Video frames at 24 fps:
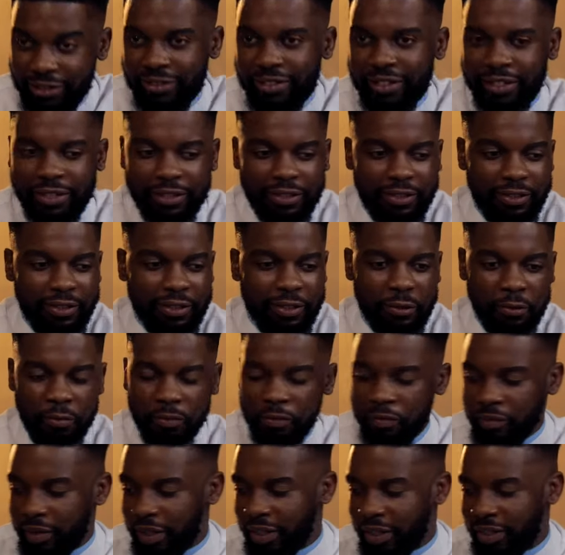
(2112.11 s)
Thank you, sir.
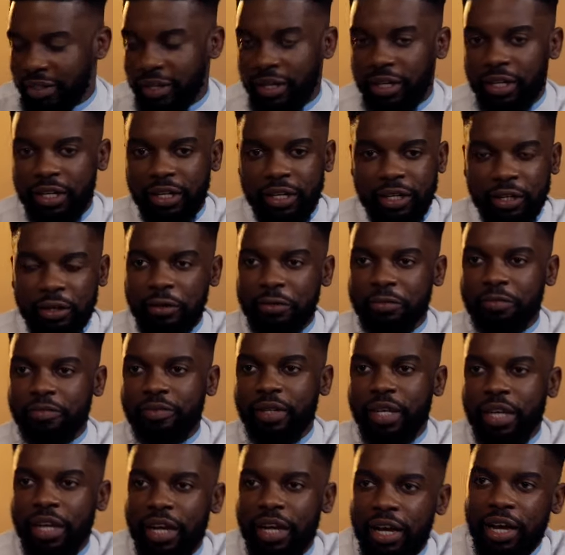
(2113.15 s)

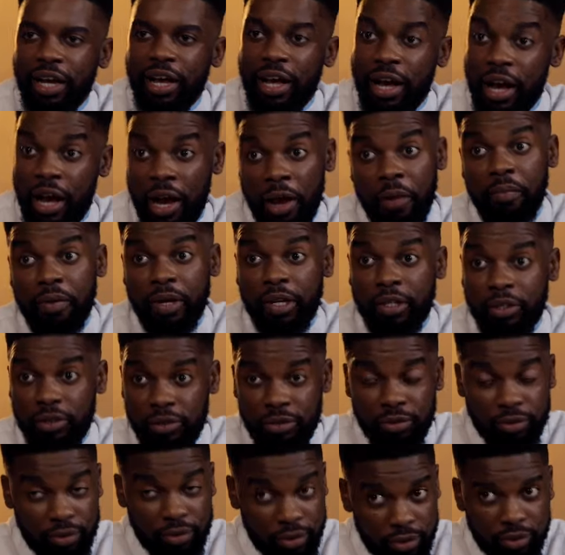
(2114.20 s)
So, I
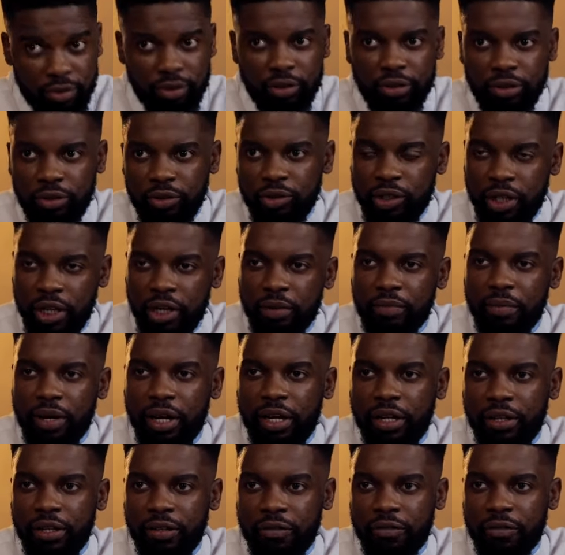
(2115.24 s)
beg to, you know,
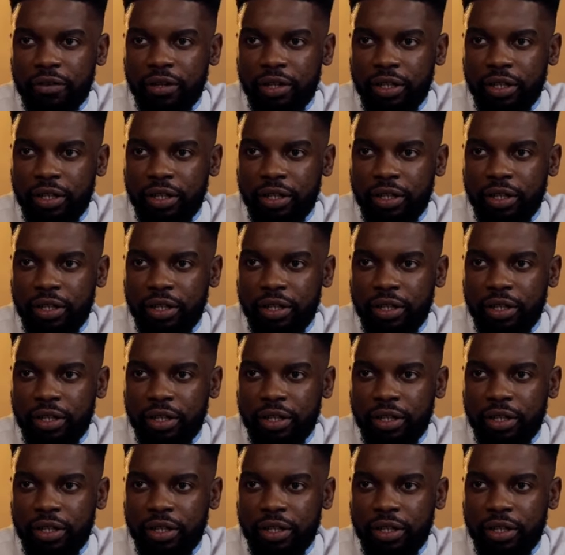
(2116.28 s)
take my